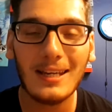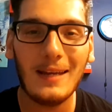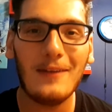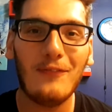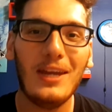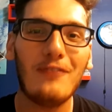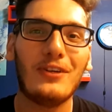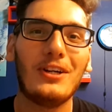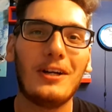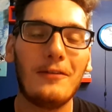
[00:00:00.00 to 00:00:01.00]
in
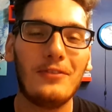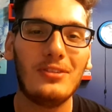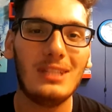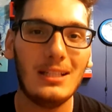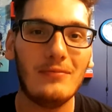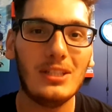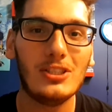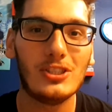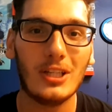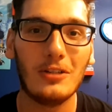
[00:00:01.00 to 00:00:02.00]
favor of the
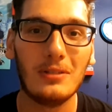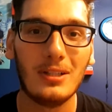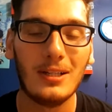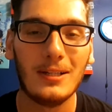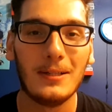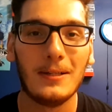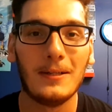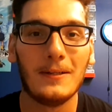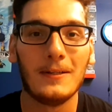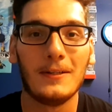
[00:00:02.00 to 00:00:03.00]
TV show.
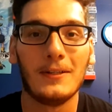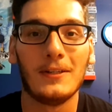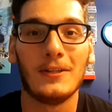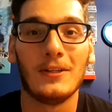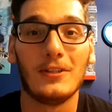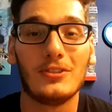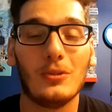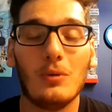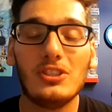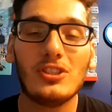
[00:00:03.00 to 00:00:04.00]

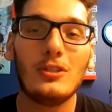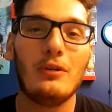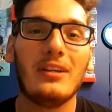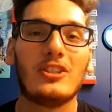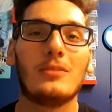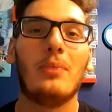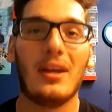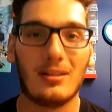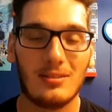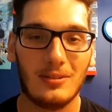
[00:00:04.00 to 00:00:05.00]
So what should we
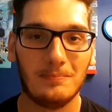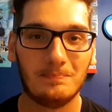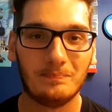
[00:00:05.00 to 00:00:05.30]
expect?